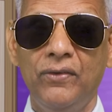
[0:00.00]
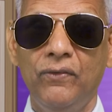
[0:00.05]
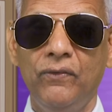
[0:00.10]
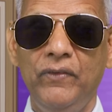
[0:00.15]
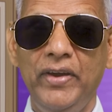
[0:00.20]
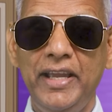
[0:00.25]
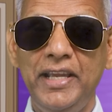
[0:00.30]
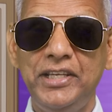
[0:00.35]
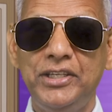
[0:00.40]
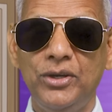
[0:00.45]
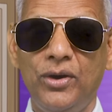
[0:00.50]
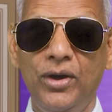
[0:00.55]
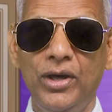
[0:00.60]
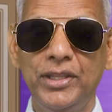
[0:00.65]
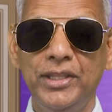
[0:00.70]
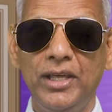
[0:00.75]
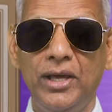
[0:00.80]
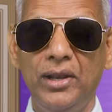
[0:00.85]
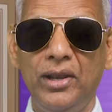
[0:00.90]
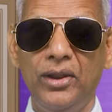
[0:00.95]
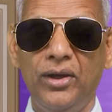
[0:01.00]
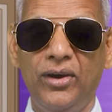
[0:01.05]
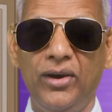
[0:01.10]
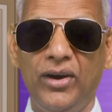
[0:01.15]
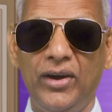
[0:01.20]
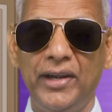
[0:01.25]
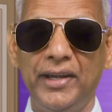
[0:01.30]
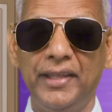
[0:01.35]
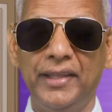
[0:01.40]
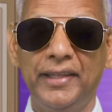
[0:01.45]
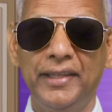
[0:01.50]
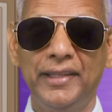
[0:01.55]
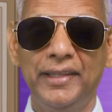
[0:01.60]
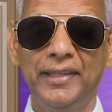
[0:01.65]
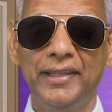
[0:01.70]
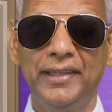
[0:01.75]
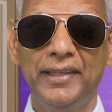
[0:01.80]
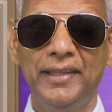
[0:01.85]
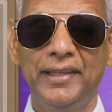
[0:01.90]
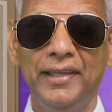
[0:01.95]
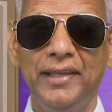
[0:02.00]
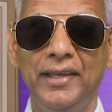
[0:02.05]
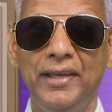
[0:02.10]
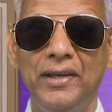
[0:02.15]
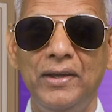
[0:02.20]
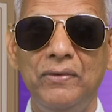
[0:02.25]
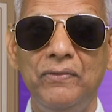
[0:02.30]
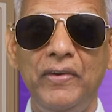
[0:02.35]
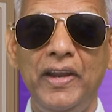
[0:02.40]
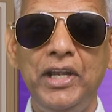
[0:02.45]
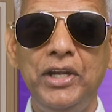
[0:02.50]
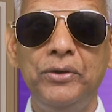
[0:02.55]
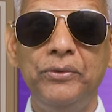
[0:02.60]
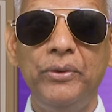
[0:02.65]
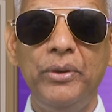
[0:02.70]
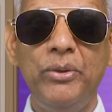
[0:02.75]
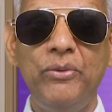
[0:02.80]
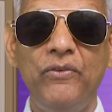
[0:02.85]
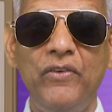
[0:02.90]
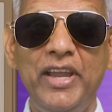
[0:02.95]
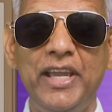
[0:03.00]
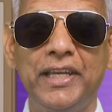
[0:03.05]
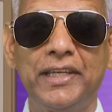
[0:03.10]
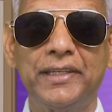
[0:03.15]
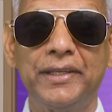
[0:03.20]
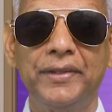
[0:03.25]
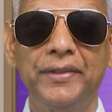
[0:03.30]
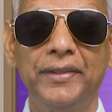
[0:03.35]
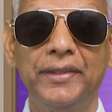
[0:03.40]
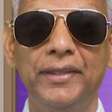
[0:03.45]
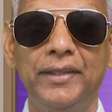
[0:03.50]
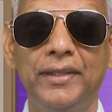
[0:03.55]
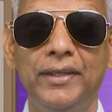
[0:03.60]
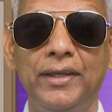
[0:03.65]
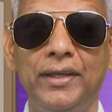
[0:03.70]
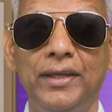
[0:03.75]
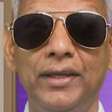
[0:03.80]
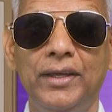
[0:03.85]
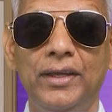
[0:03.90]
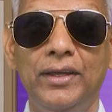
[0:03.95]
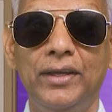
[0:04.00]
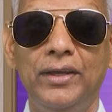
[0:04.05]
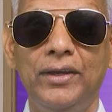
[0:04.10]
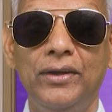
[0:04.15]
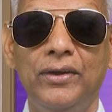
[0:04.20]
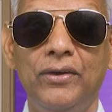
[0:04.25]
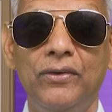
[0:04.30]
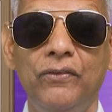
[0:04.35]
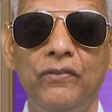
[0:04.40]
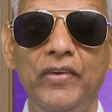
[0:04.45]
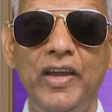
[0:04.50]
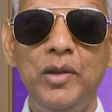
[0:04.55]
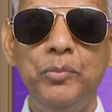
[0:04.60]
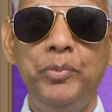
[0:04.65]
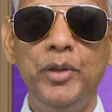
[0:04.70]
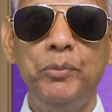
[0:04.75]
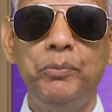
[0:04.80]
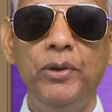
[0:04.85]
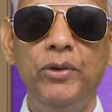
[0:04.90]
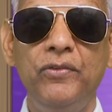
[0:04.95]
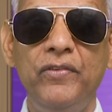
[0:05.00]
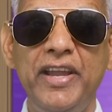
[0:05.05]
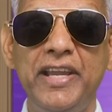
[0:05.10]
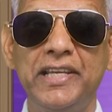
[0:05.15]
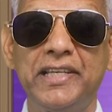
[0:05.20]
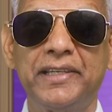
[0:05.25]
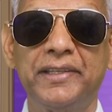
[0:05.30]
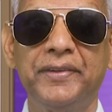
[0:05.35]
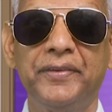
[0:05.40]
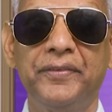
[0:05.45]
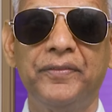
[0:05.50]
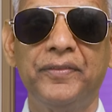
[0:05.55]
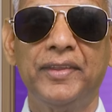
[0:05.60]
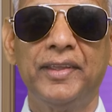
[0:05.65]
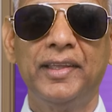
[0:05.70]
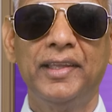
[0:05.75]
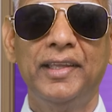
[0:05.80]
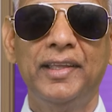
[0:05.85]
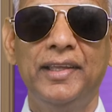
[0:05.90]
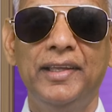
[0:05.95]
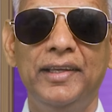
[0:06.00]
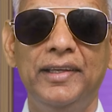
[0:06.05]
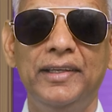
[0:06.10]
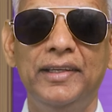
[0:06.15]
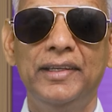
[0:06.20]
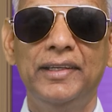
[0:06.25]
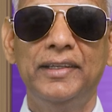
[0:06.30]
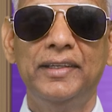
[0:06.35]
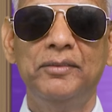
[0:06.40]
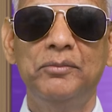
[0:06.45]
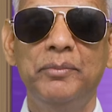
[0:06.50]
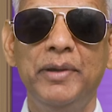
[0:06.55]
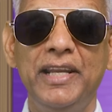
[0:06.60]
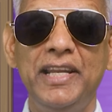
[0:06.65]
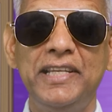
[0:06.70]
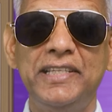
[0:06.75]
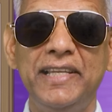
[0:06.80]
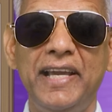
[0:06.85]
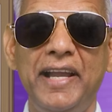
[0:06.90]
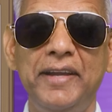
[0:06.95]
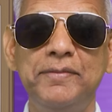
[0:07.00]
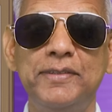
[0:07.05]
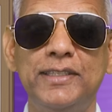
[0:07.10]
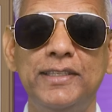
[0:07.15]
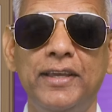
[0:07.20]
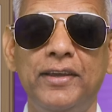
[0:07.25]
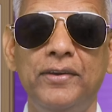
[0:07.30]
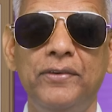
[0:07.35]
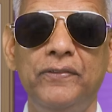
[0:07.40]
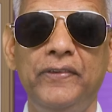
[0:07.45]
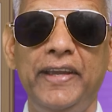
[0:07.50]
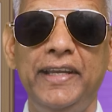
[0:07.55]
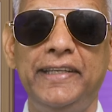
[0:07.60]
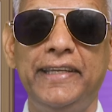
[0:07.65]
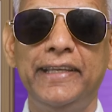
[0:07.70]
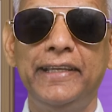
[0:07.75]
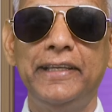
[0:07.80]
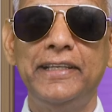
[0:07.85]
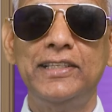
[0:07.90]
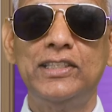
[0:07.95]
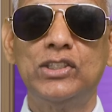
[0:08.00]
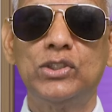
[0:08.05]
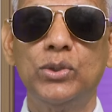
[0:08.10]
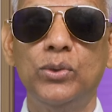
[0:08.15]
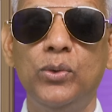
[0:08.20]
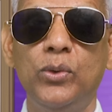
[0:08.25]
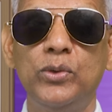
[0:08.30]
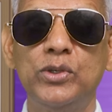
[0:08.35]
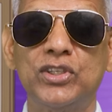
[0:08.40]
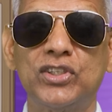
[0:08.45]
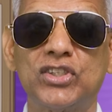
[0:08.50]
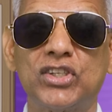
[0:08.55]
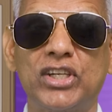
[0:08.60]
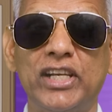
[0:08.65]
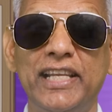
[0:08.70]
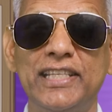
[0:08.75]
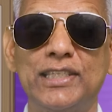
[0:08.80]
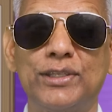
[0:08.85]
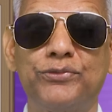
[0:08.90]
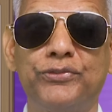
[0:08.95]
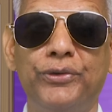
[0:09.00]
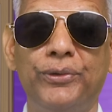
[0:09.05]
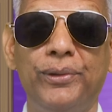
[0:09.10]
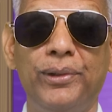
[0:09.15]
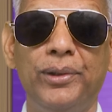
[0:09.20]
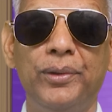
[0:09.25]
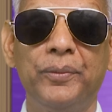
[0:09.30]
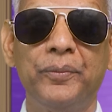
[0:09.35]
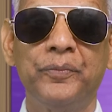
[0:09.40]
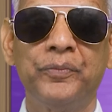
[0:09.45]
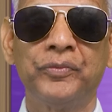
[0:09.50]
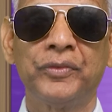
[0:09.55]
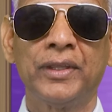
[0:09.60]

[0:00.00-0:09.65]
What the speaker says: wait on the Lord. When do we wait? When people wait. Many times, waiting is so stressful.